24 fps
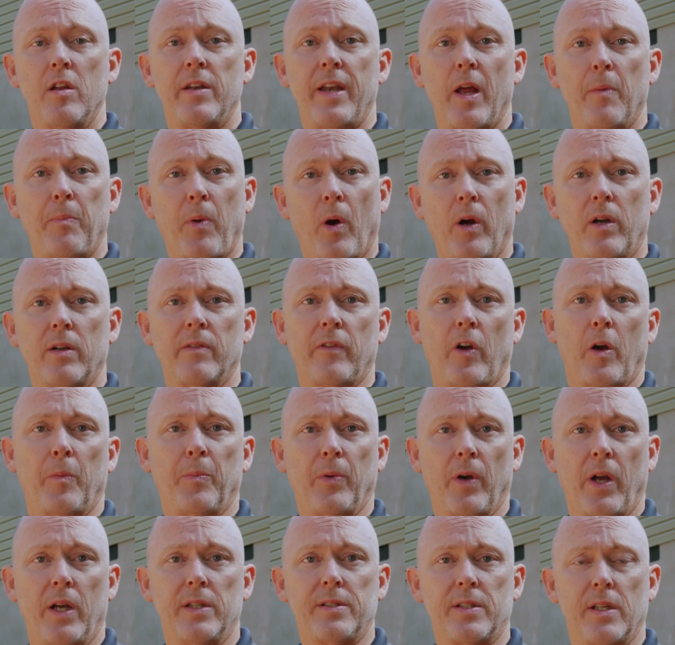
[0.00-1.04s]
Now, part of our
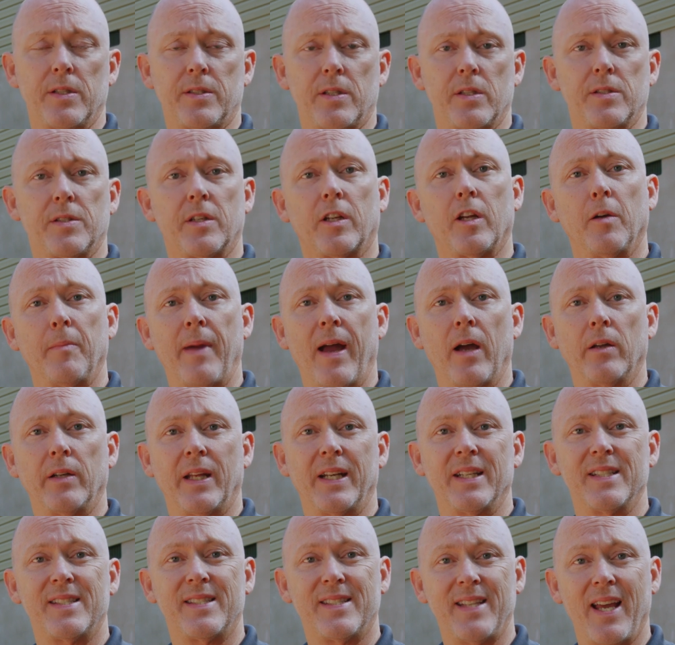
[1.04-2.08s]
process is to come out
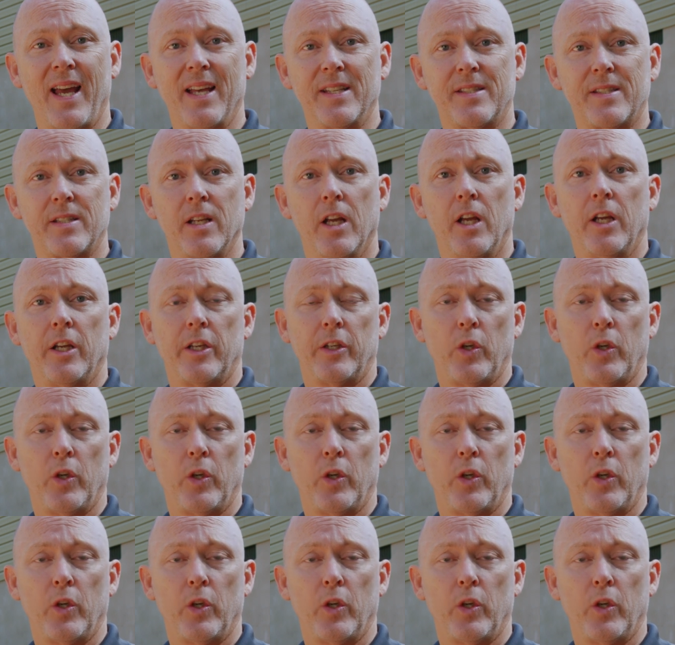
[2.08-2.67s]
and assess